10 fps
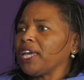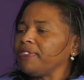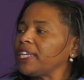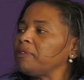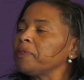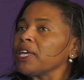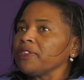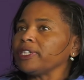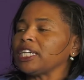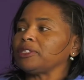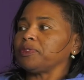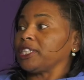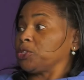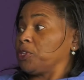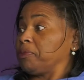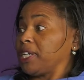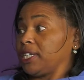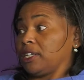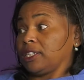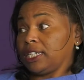And then there are times when I scream and I yell and I